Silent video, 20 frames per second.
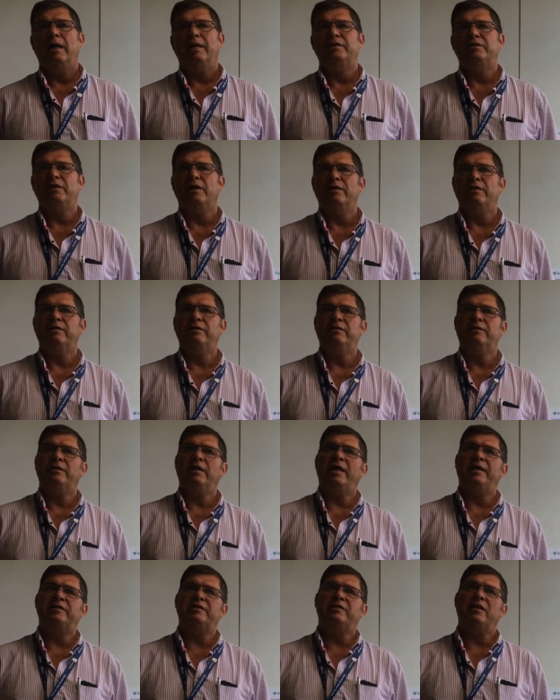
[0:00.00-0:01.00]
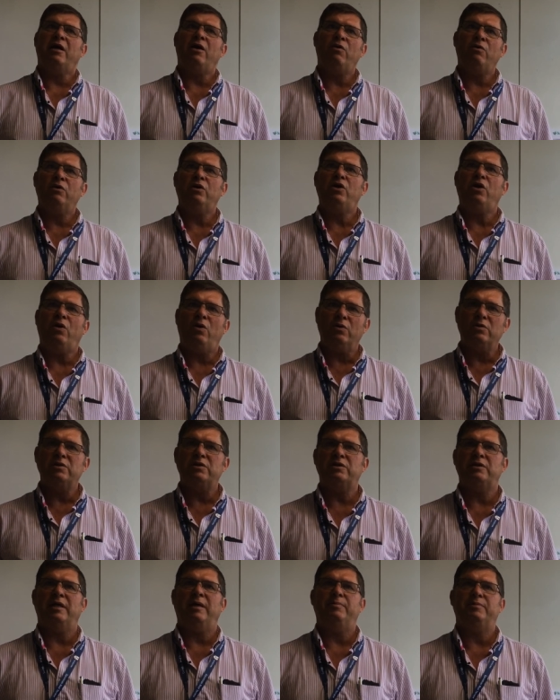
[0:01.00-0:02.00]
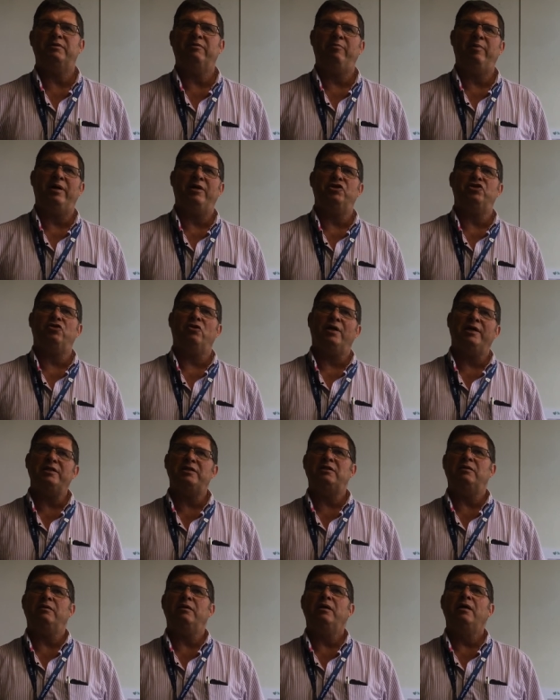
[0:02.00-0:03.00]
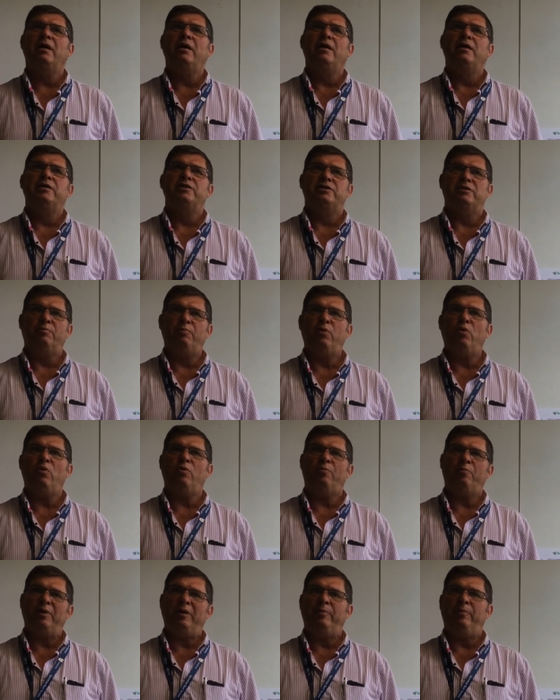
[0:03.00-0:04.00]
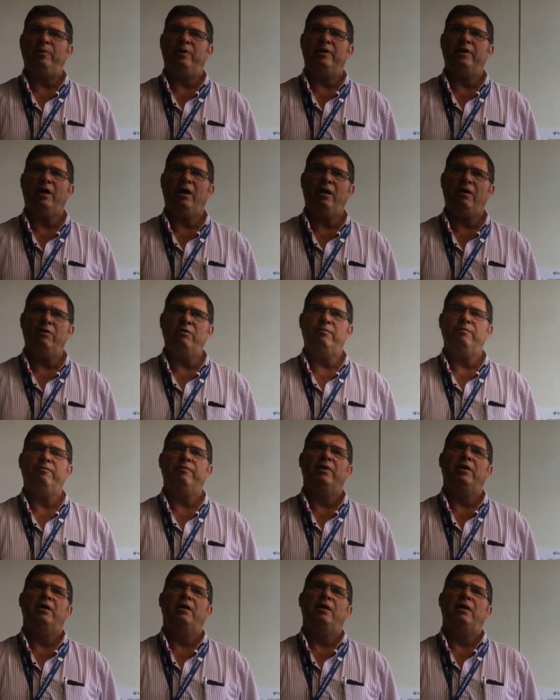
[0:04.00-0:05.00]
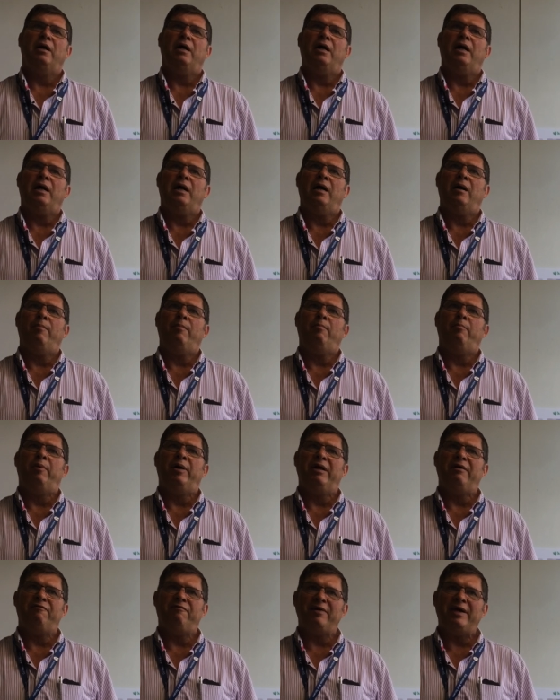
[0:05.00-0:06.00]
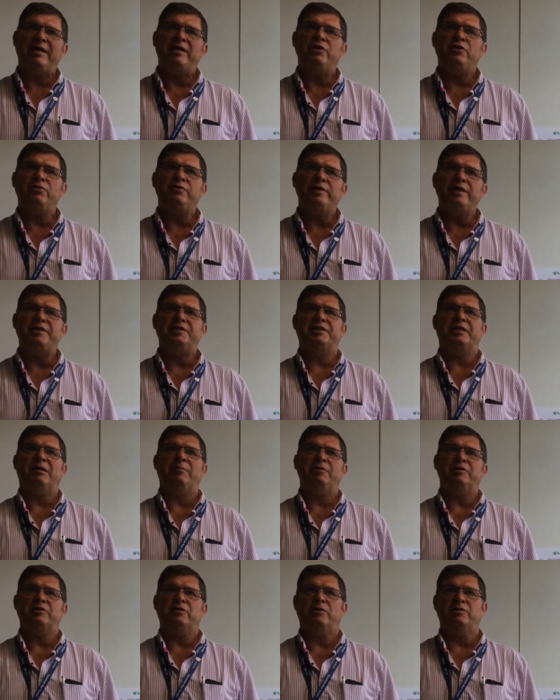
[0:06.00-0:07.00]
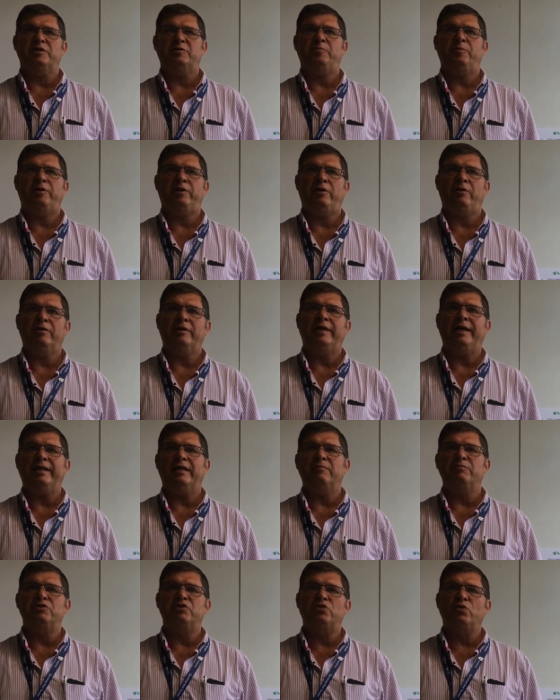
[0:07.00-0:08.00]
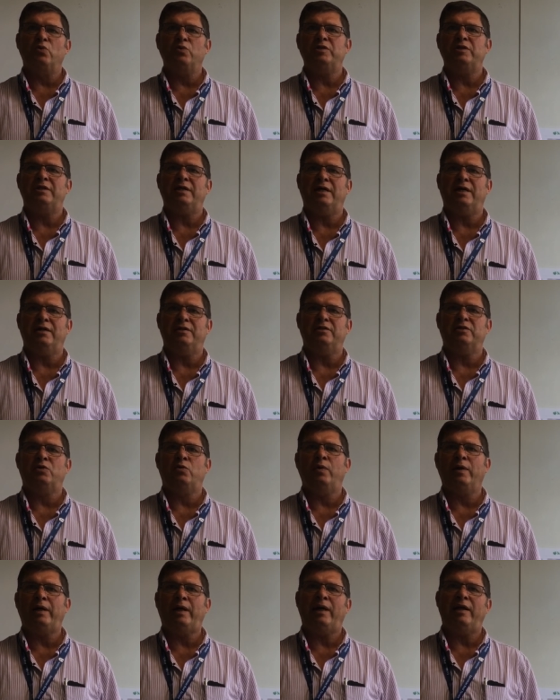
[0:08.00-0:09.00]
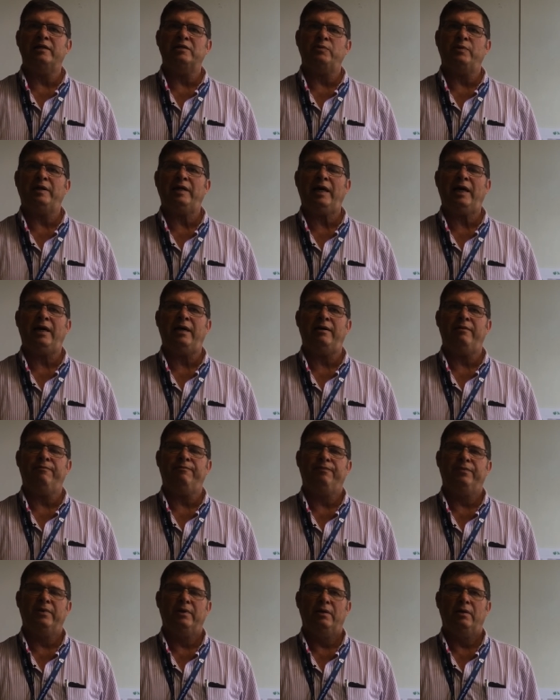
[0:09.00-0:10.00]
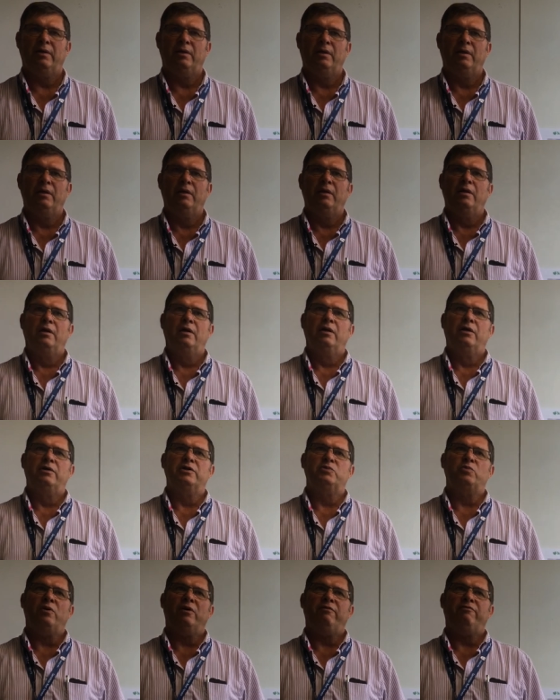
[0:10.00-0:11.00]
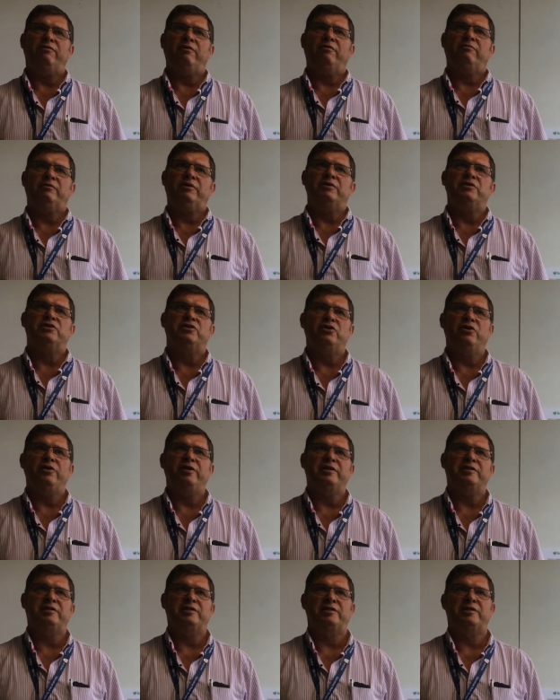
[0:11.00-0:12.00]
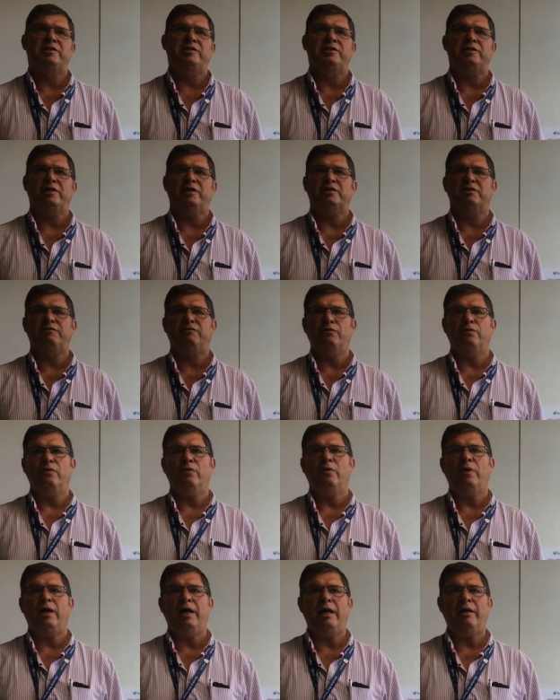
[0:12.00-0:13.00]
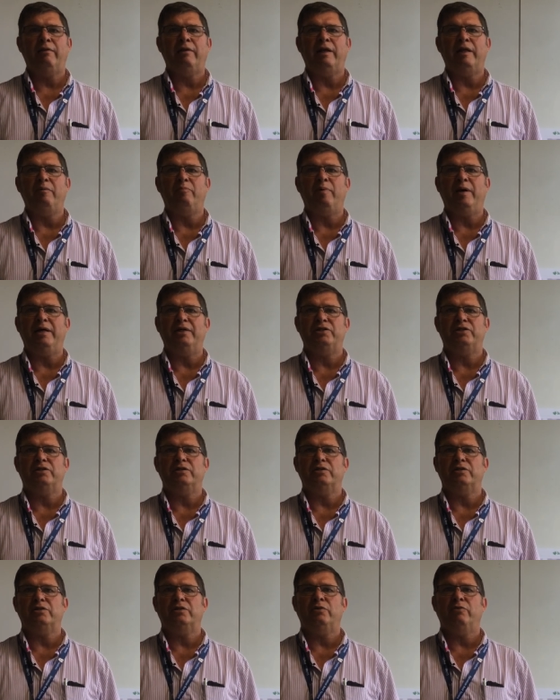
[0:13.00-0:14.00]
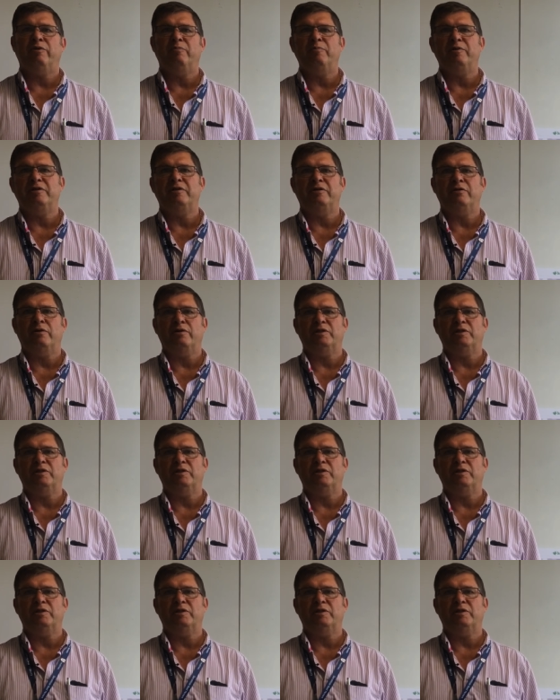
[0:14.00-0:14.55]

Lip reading: And so it's the whole concept about trying to support people at home, but if they do need to come into the hospital, get them sorted out as quickly as we can. Because one of the concerning statistics for elderly patients who are admitted to